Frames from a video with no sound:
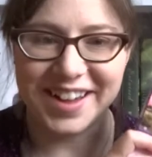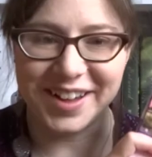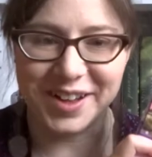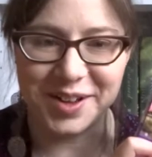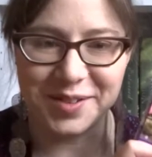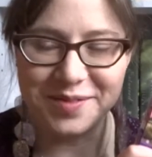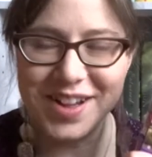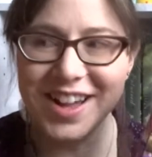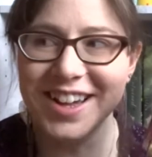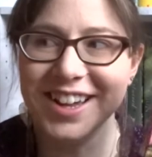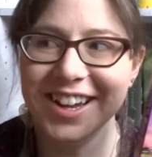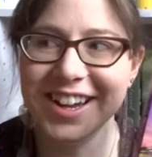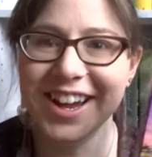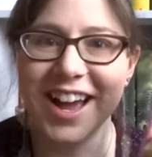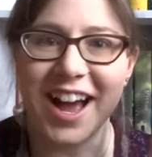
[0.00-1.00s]
Um,
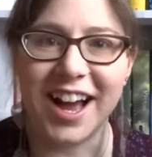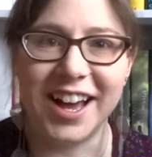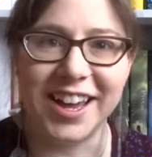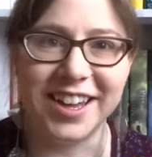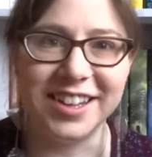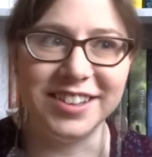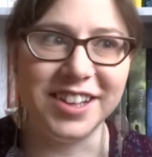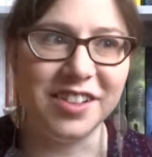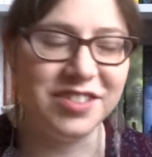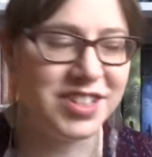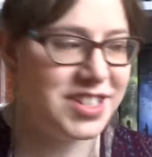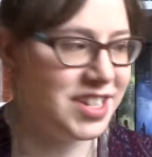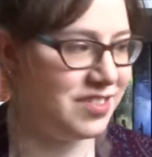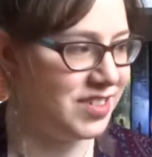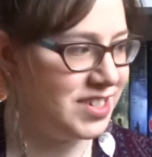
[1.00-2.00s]
I love the
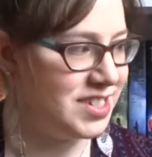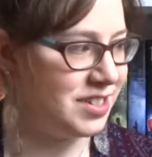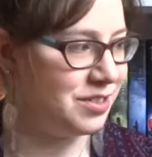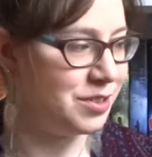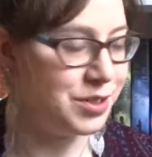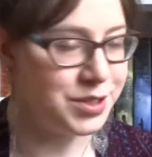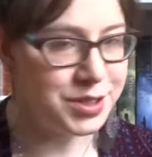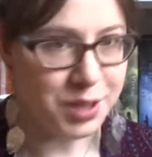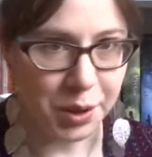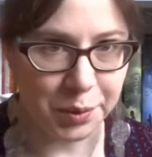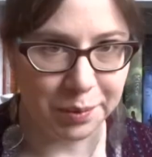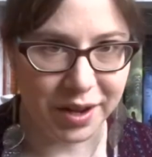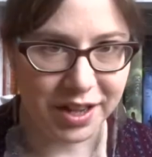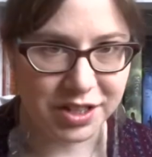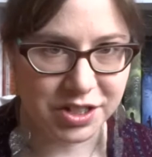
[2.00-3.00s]
TV series
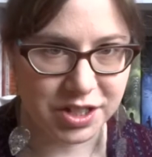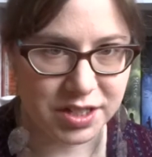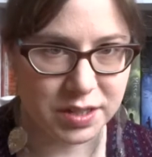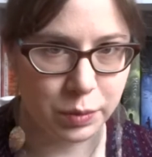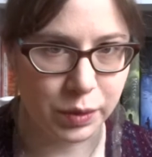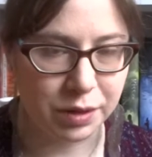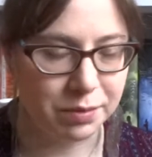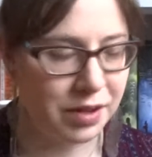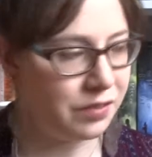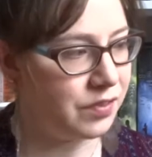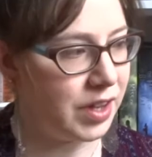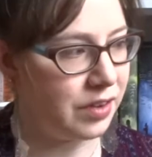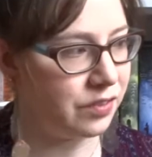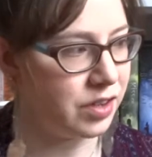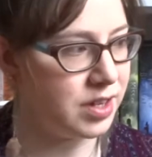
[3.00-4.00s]
so much. It's one of my
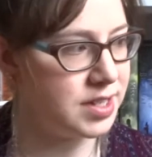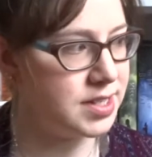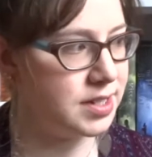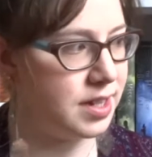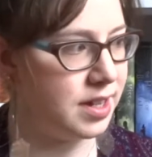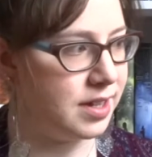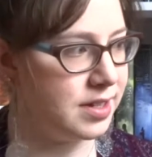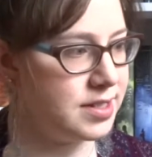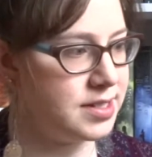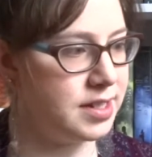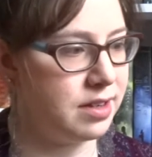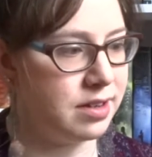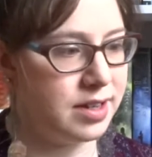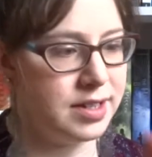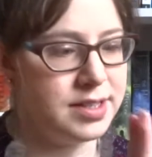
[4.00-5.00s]
favorite uh,
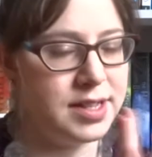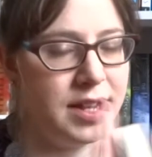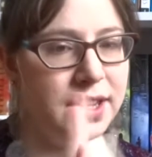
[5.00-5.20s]
series.